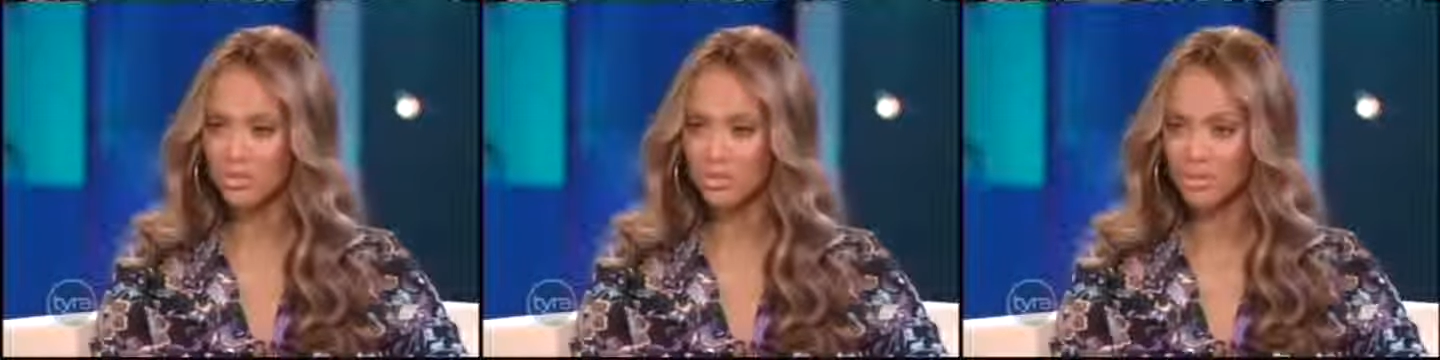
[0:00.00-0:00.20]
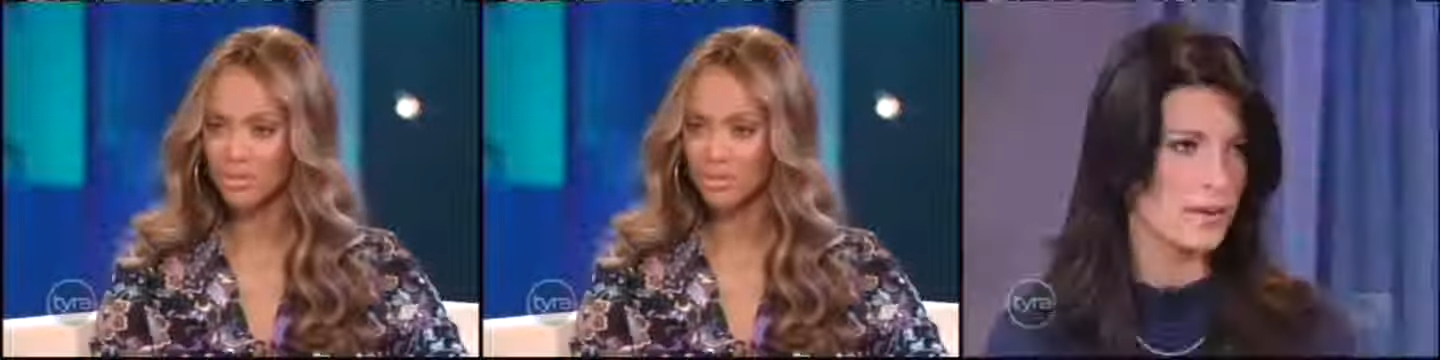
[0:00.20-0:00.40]

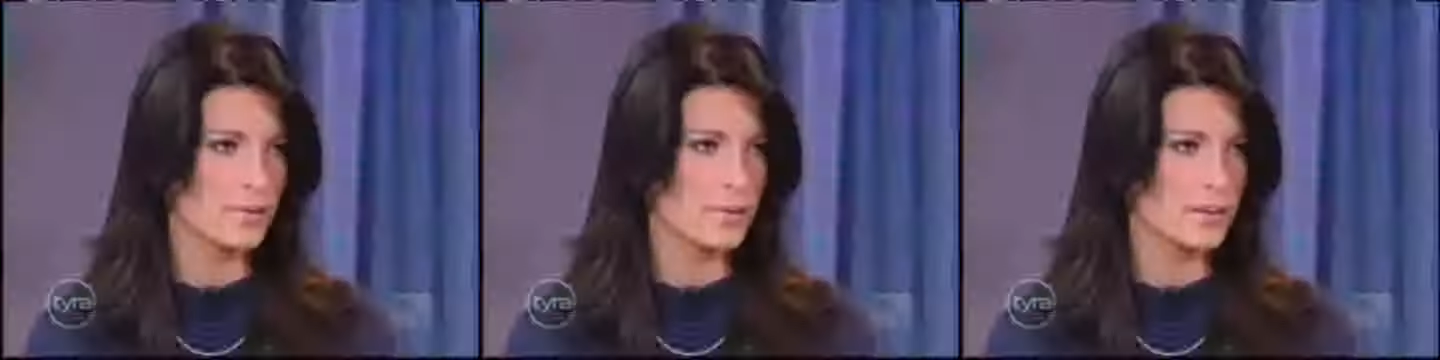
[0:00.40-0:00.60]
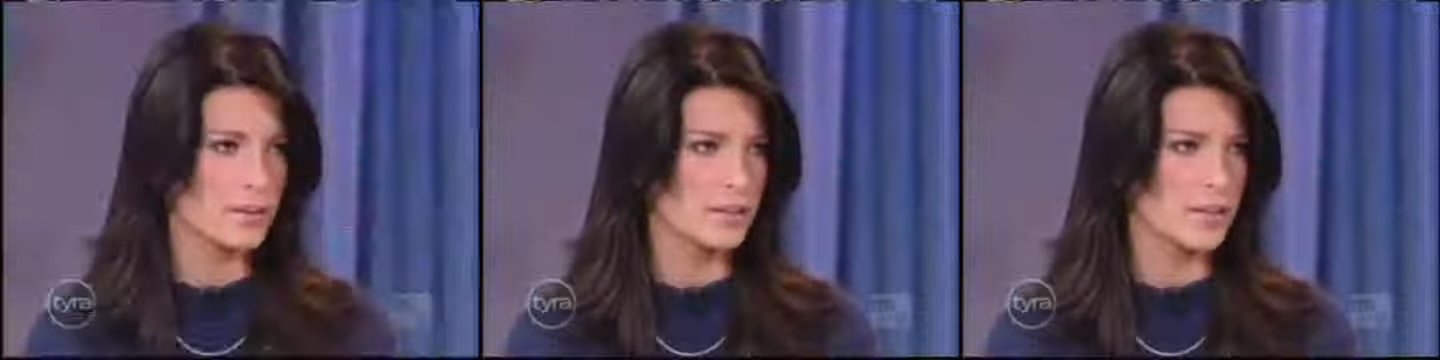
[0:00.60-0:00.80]
No, I
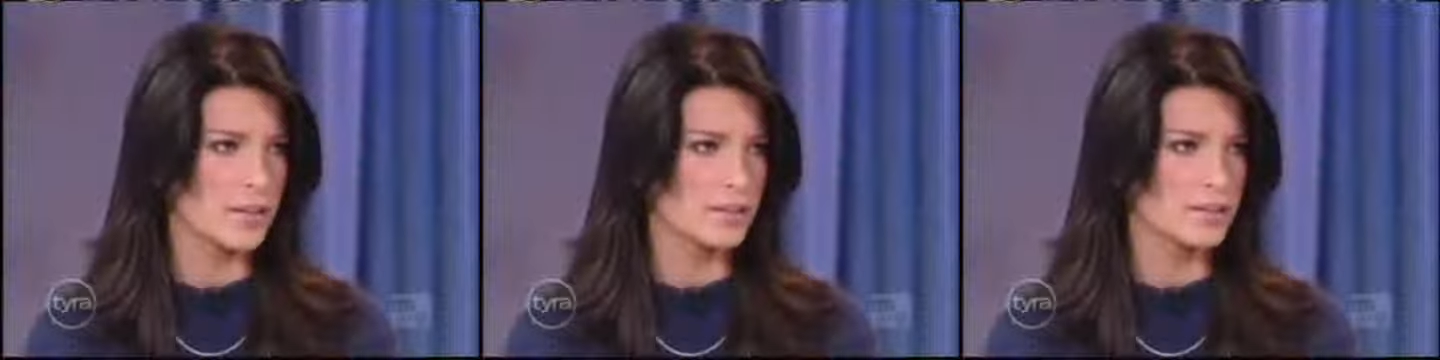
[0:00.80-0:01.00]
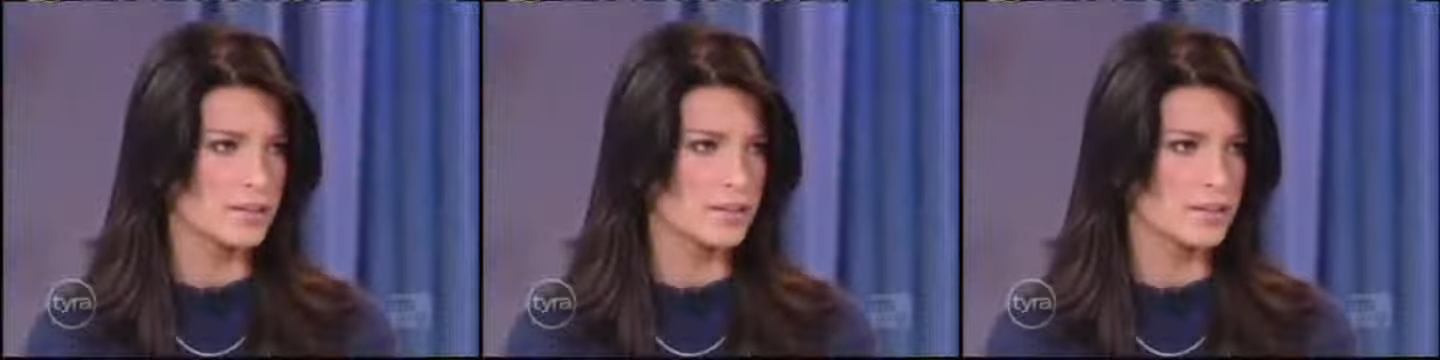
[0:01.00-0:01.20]
mean,
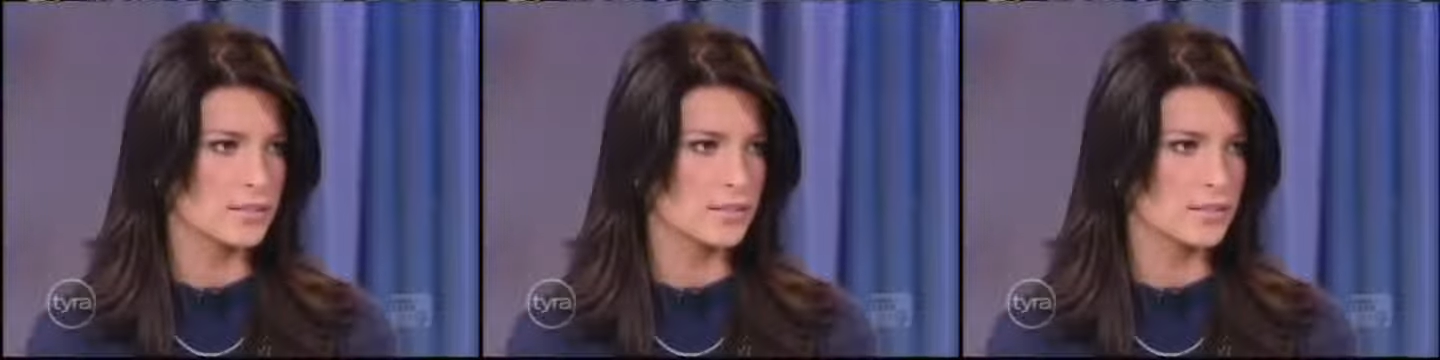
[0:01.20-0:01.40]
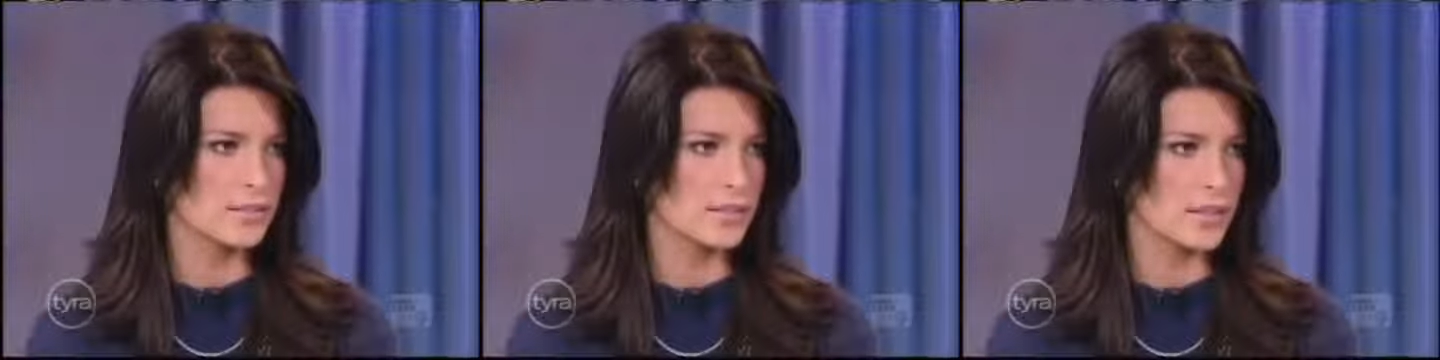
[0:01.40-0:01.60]
that's
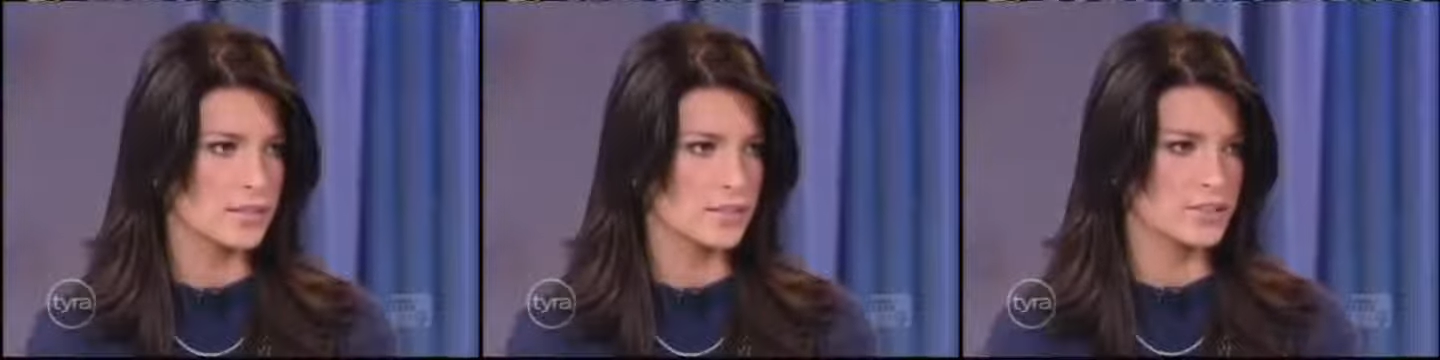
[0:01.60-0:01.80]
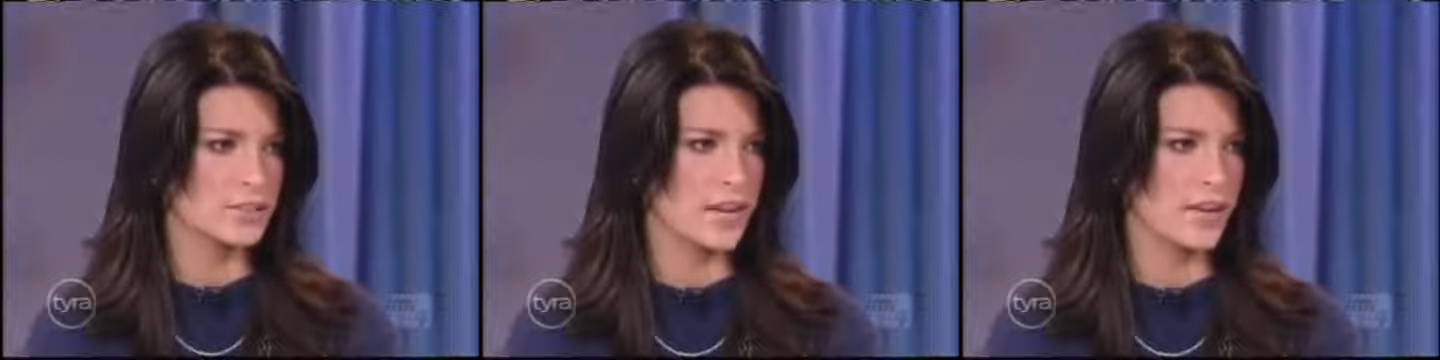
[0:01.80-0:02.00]

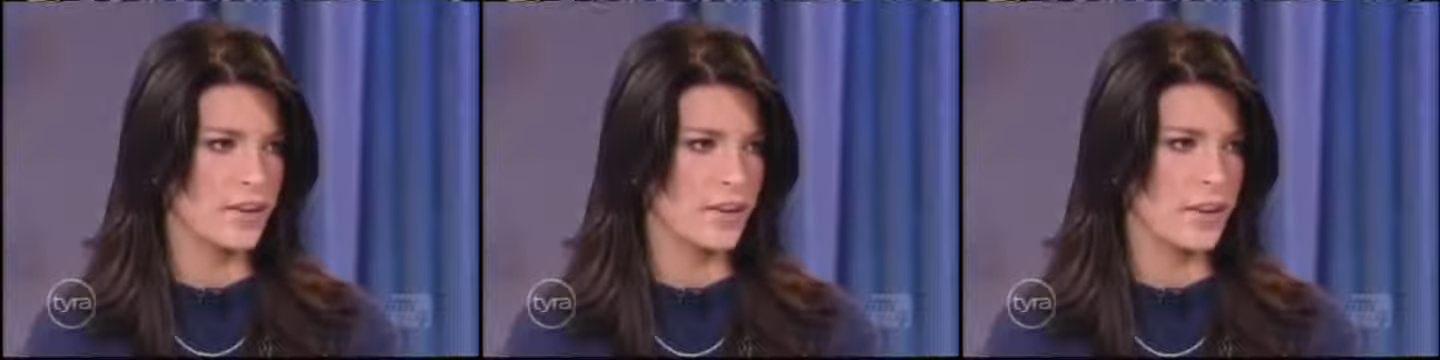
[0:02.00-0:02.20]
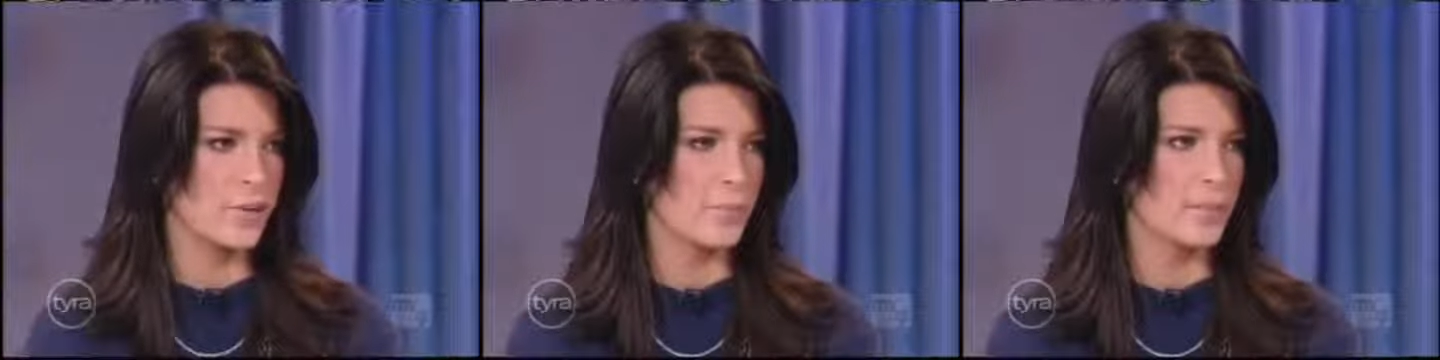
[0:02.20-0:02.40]
just how
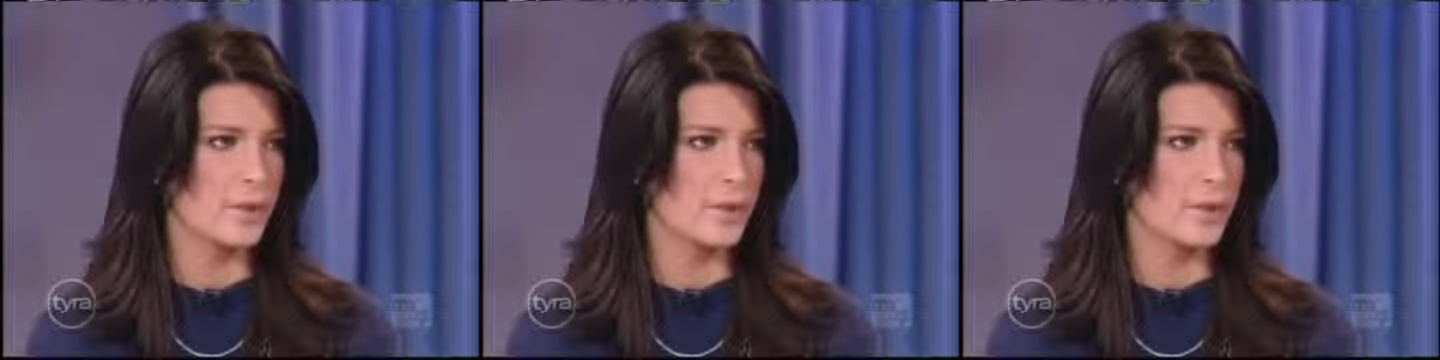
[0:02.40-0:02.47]
they are.